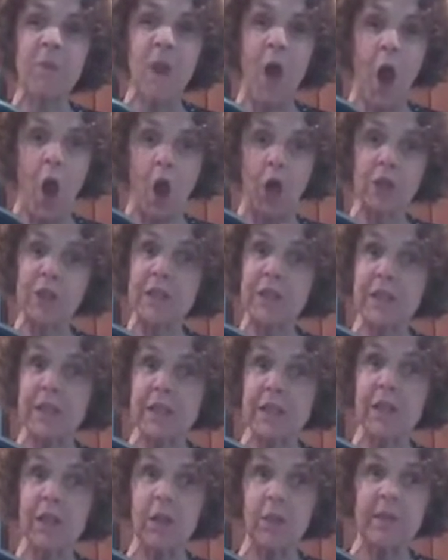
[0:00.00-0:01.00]
Ours looks a
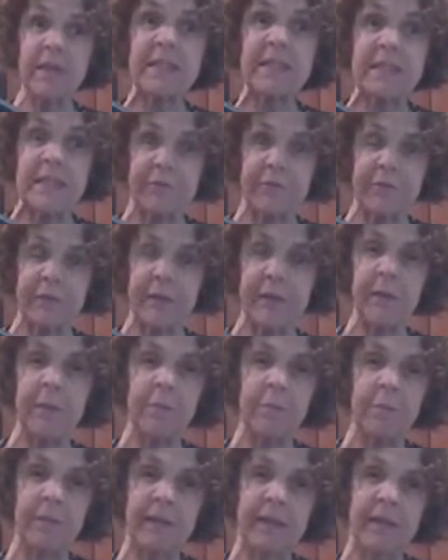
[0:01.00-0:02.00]
little bit different
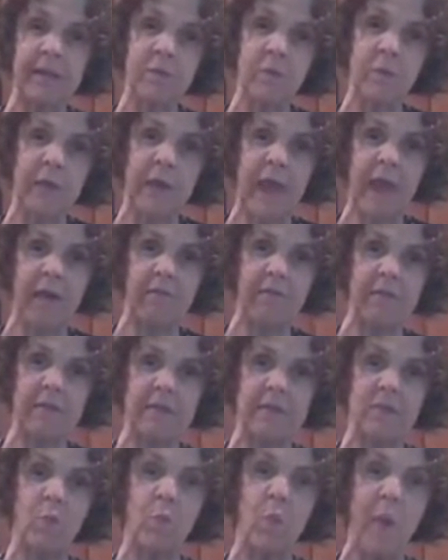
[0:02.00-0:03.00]
because we have
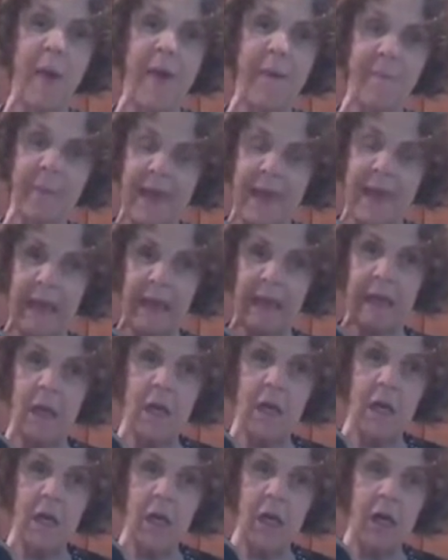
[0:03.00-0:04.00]
this webbing
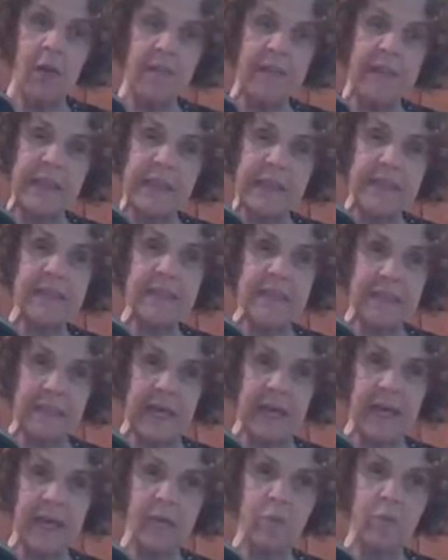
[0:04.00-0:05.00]
on the
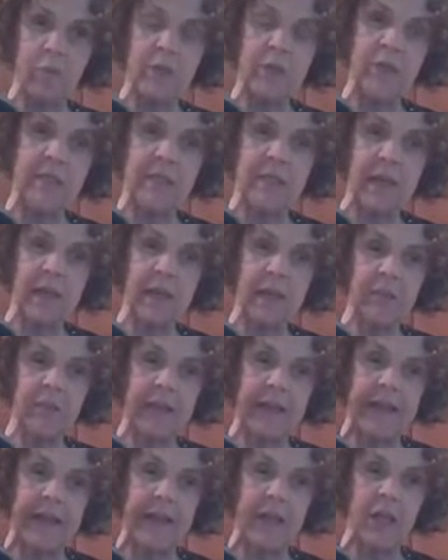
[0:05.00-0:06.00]
inside, which is kind of
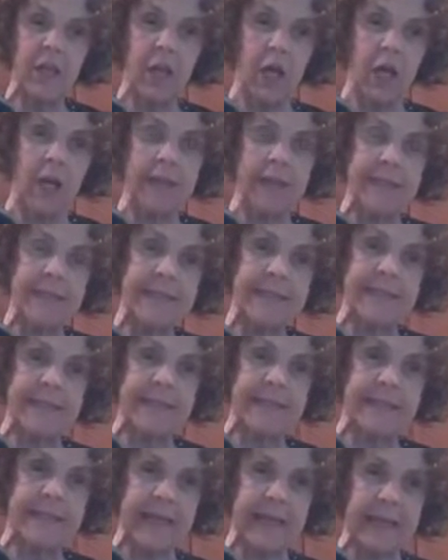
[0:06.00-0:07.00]
like a
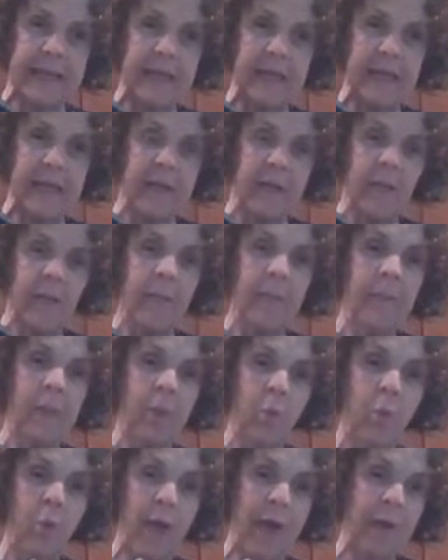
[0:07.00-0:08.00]
non-stick
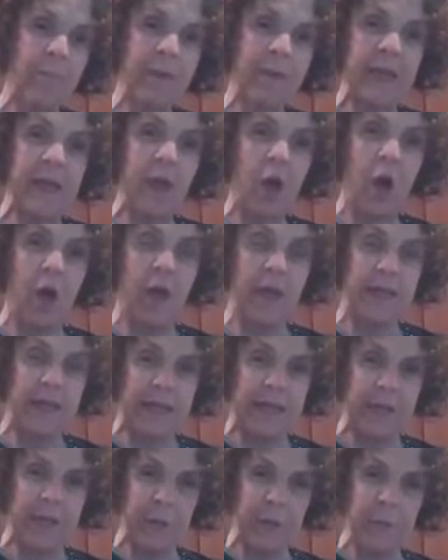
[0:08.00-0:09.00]
webbing on
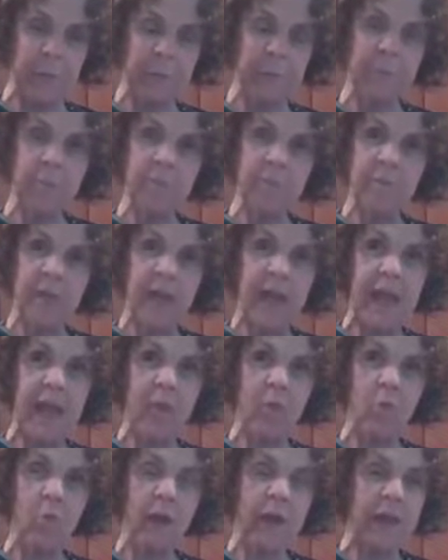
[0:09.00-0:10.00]
here.
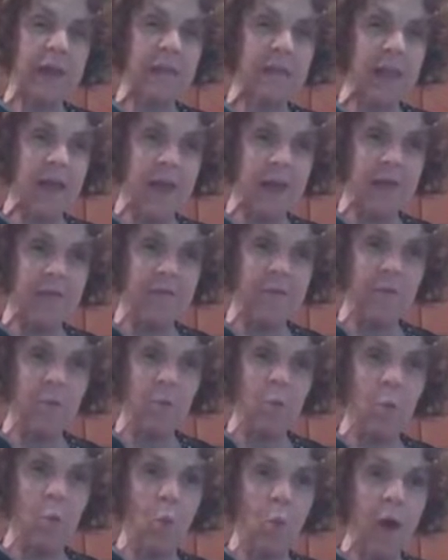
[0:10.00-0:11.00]
And what I love
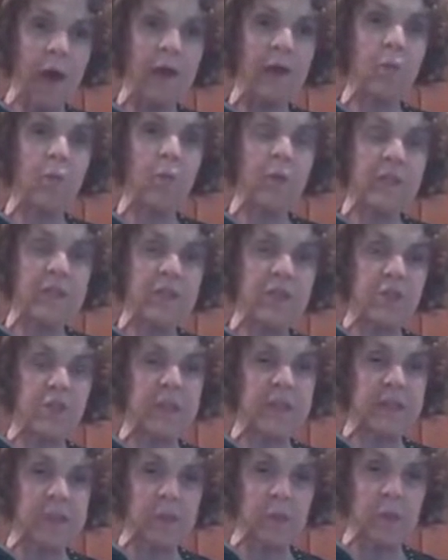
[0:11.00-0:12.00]
why we do
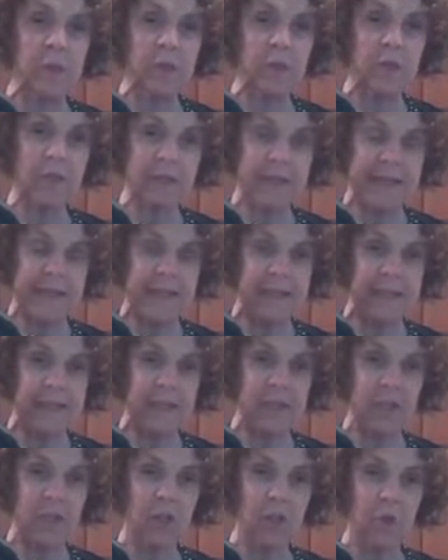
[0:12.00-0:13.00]
this with our stainless
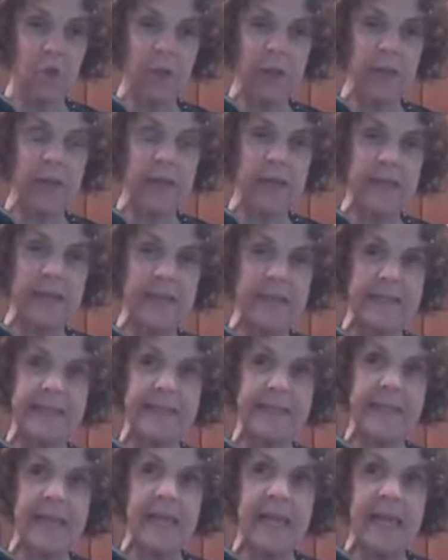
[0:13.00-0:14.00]
cookware
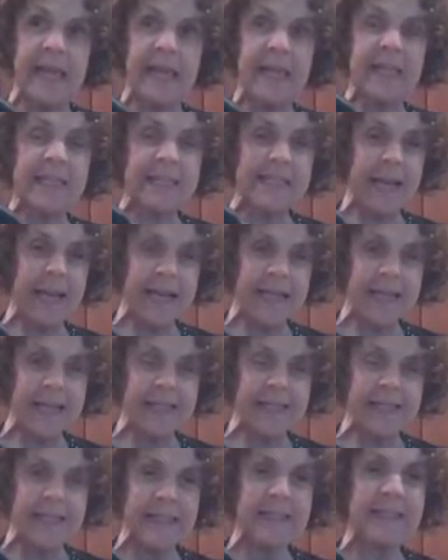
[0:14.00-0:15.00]
is it
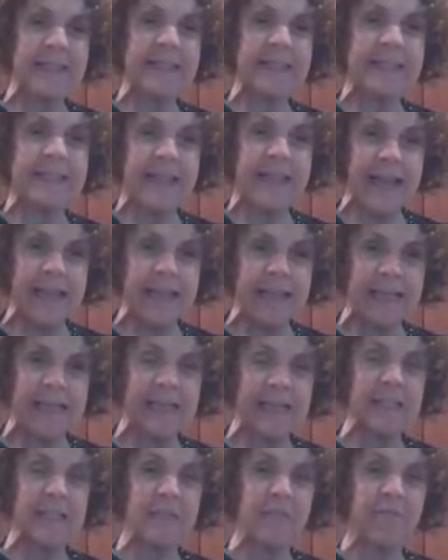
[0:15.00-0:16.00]
takes the
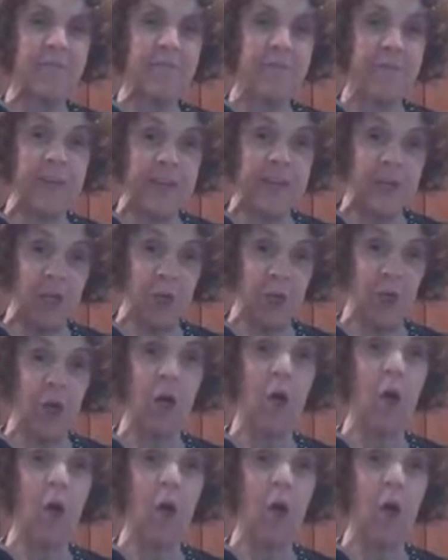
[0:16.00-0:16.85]
stainless fear